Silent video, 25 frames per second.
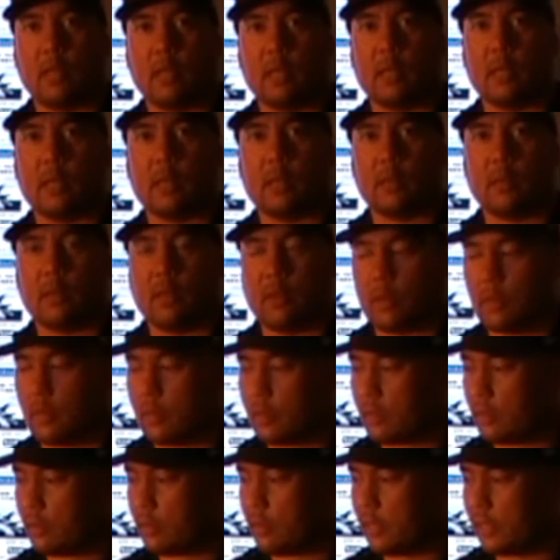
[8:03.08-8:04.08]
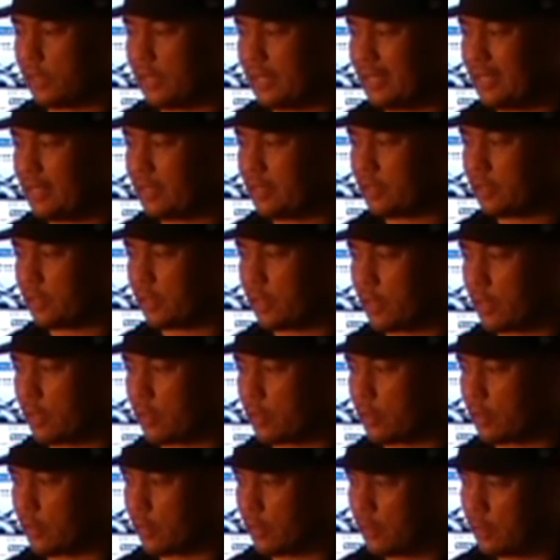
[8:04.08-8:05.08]
the leads
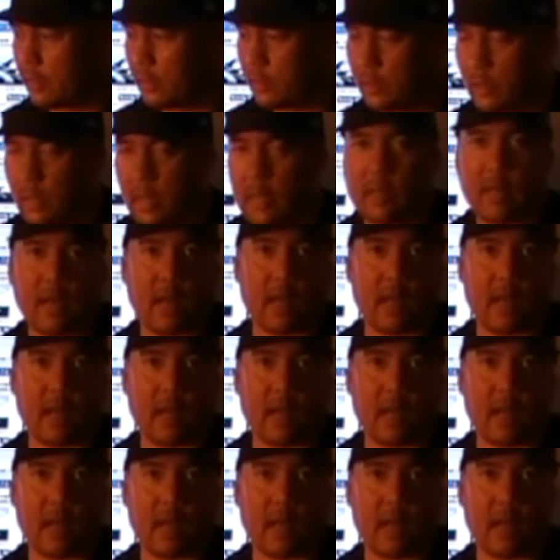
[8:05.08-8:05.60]
together. And